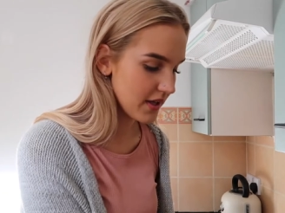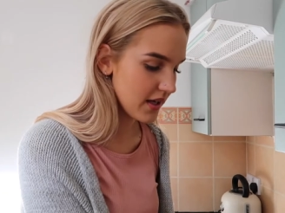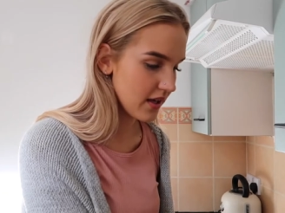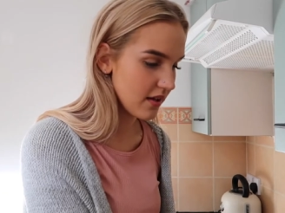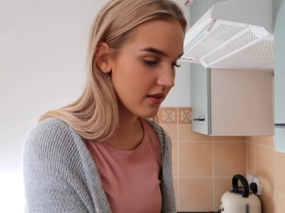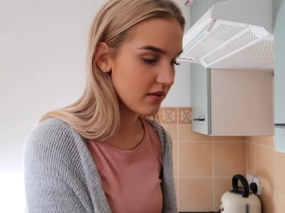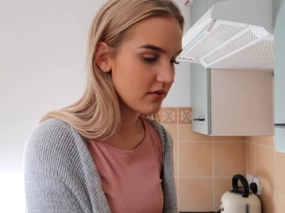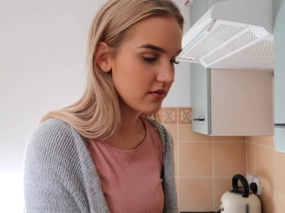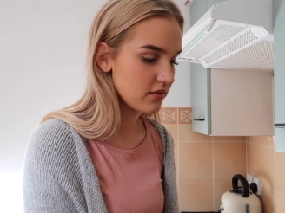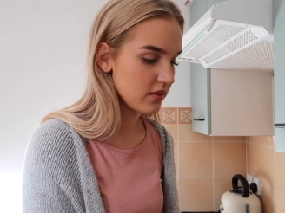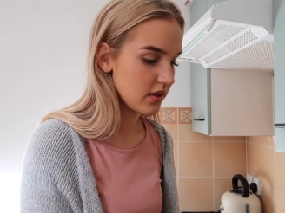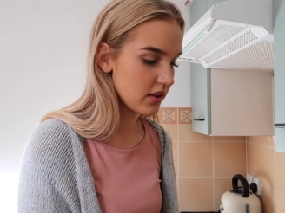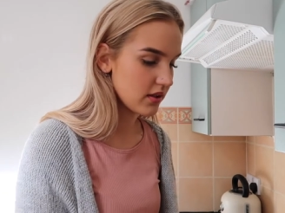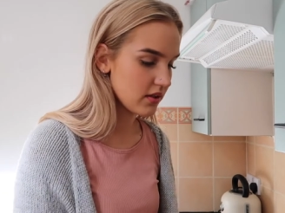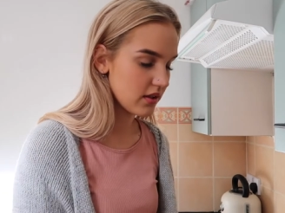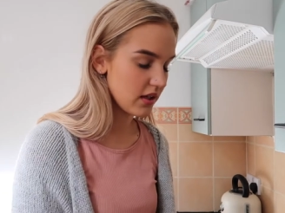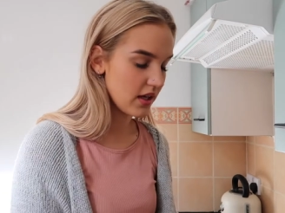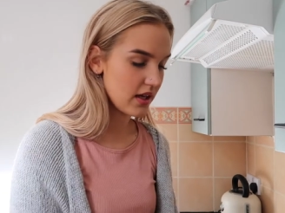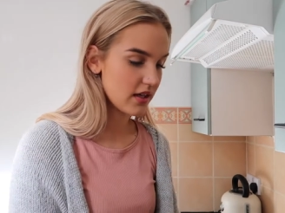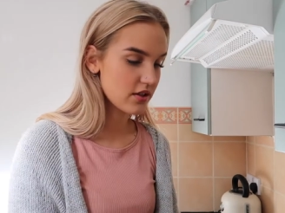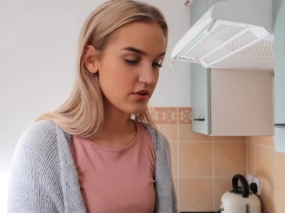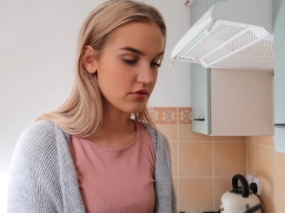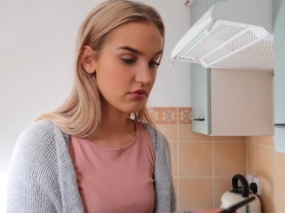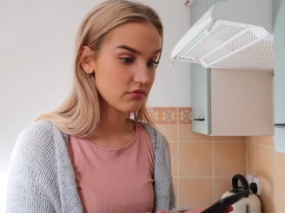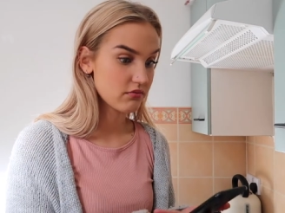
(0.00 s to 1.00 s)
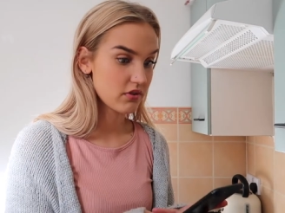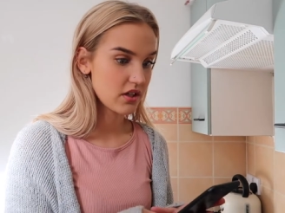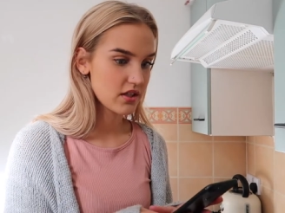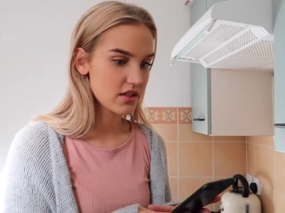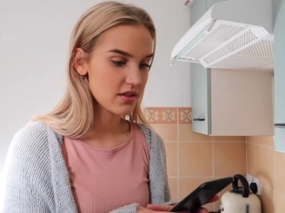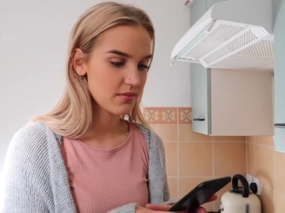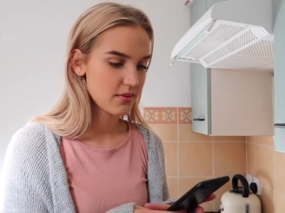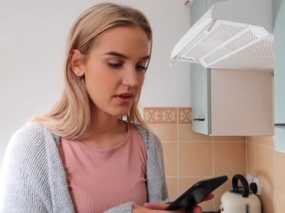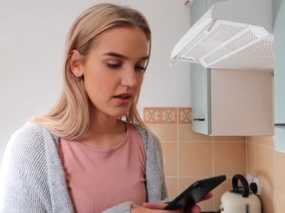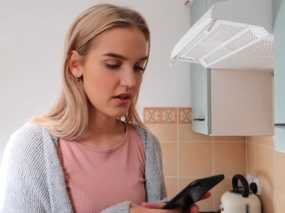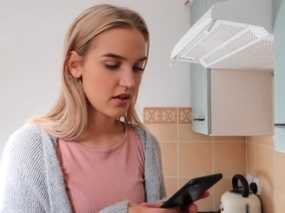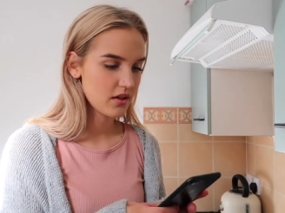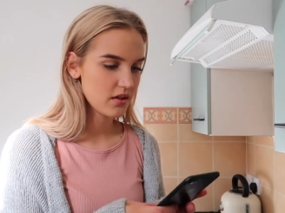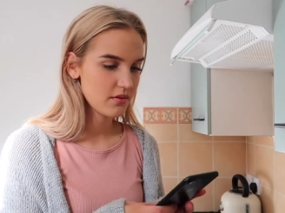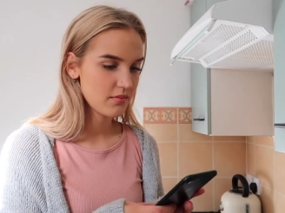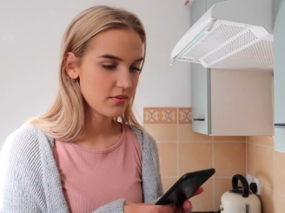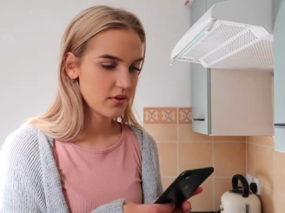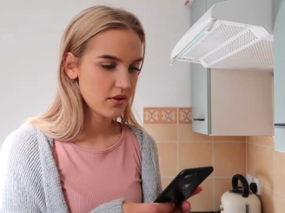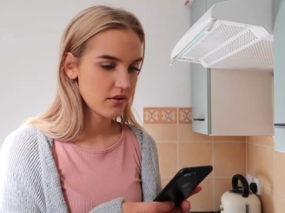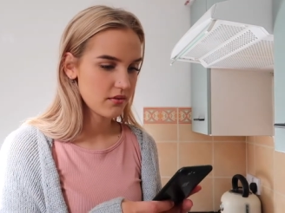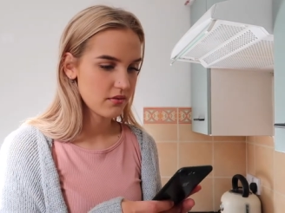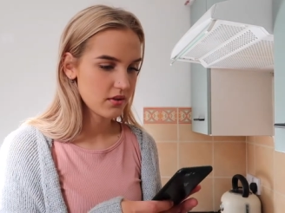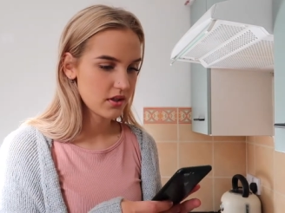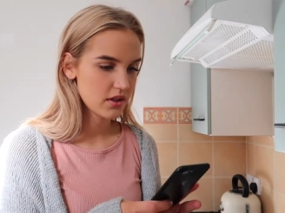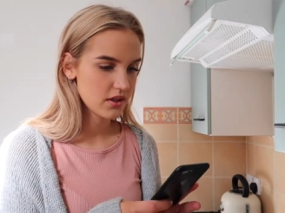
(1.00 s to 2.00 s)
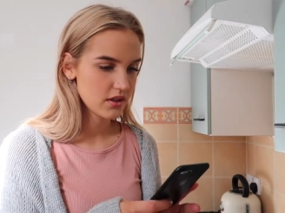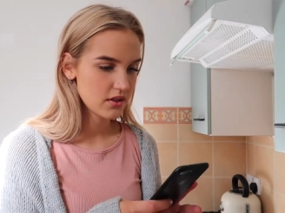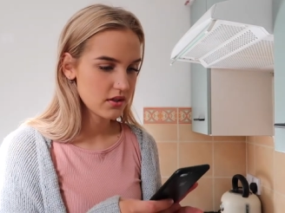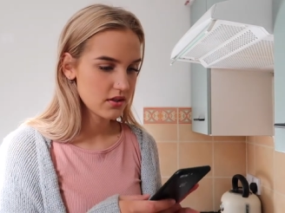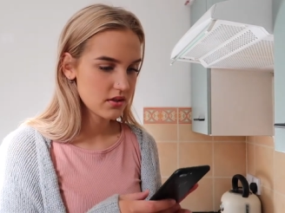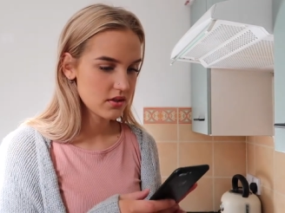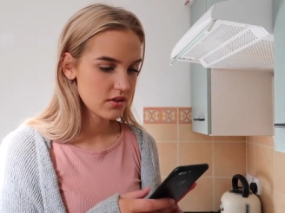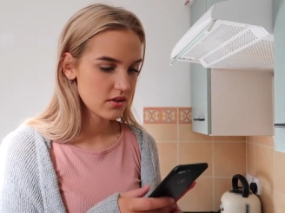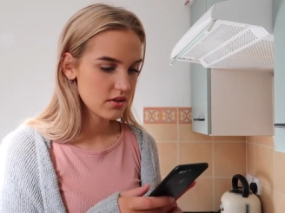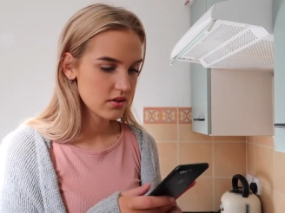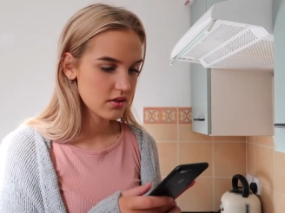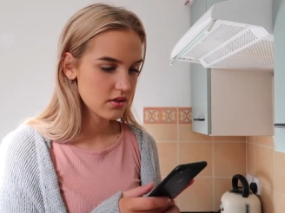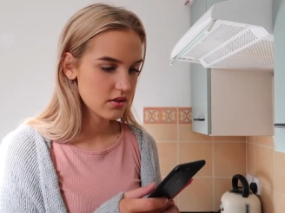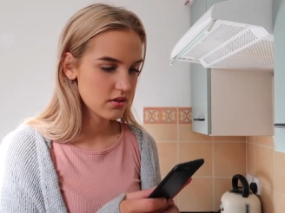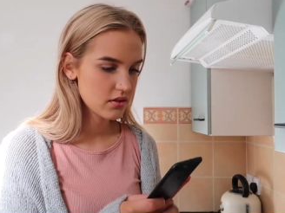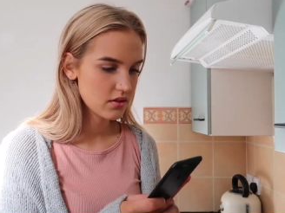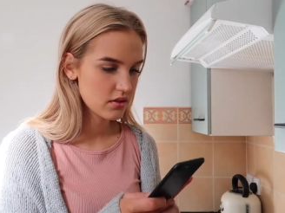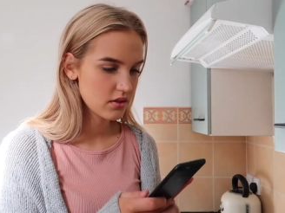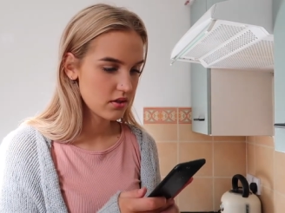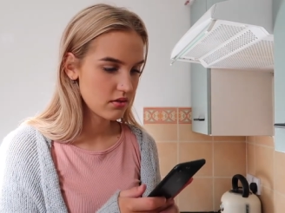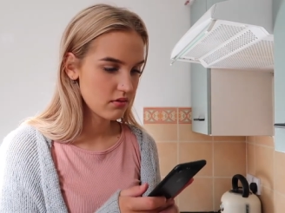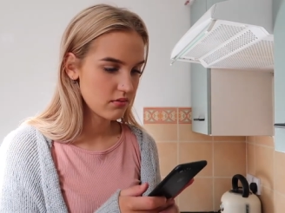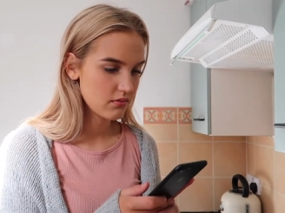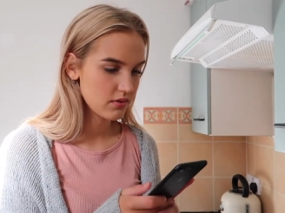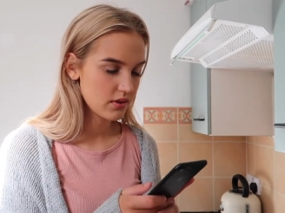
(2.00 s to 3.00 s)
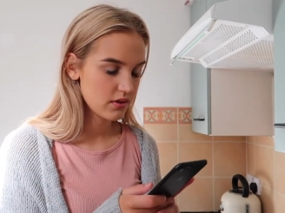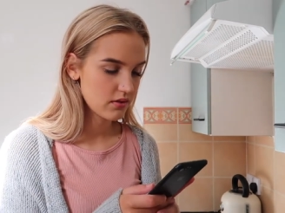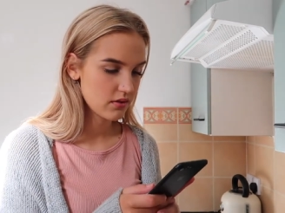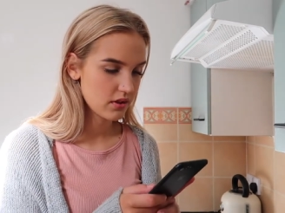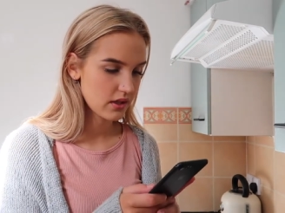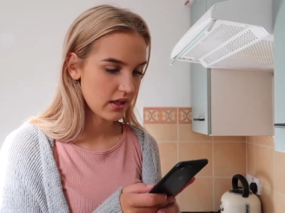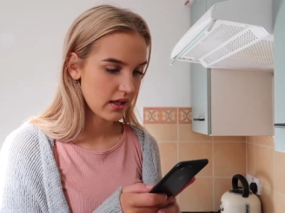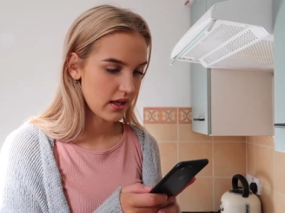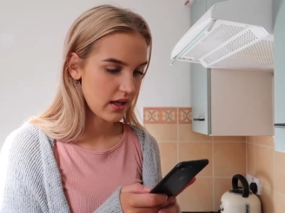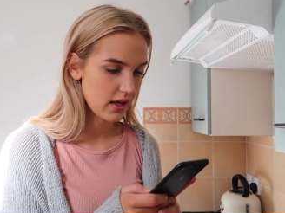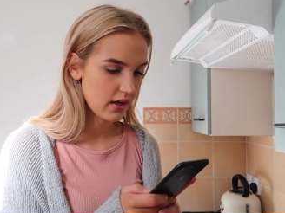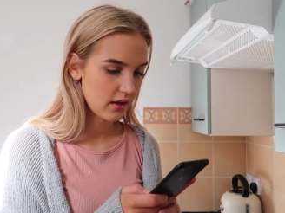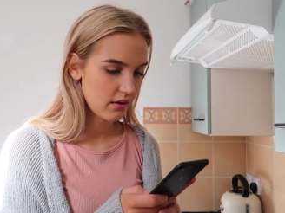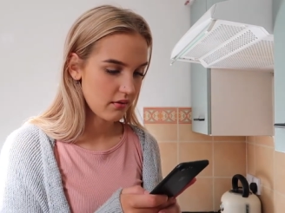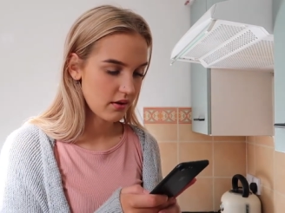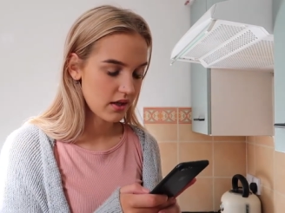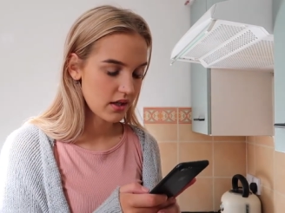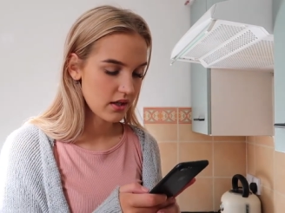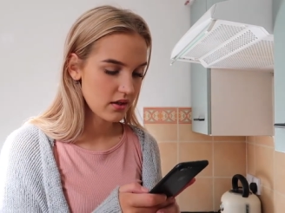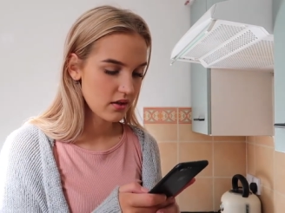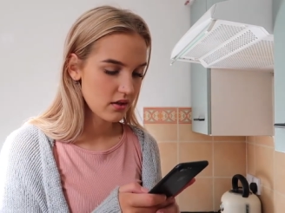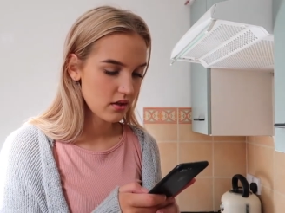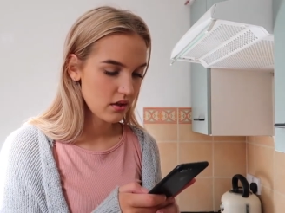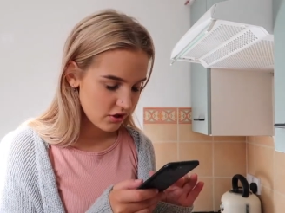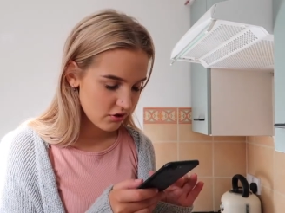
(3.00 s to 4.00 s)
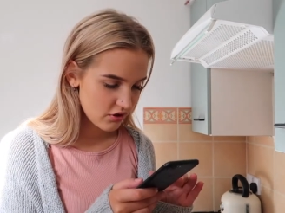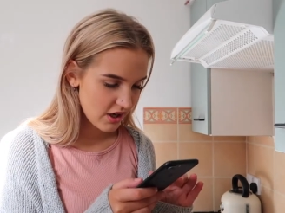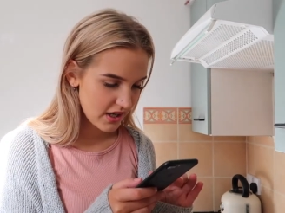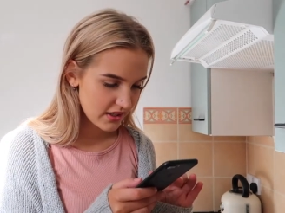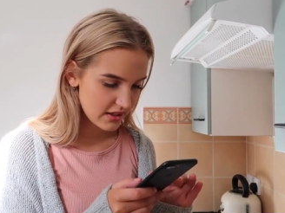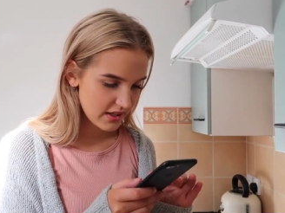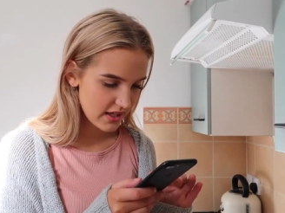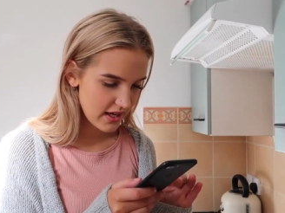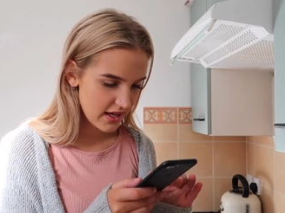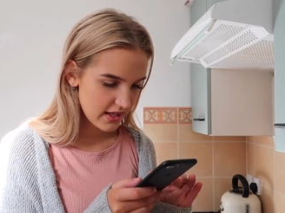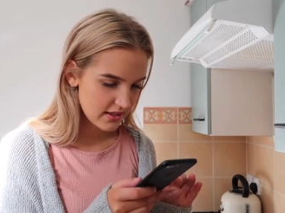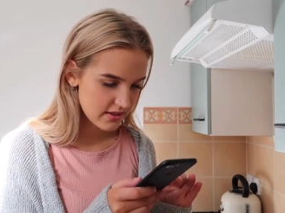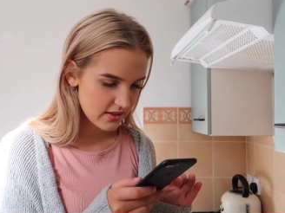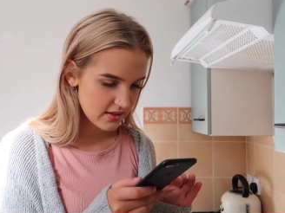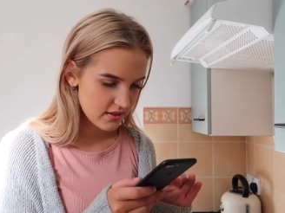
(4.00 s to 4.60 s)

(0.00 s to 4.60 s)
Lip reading: get, like, the actual recipe up, otherwise we're not going to get anywhere. Crack the eggs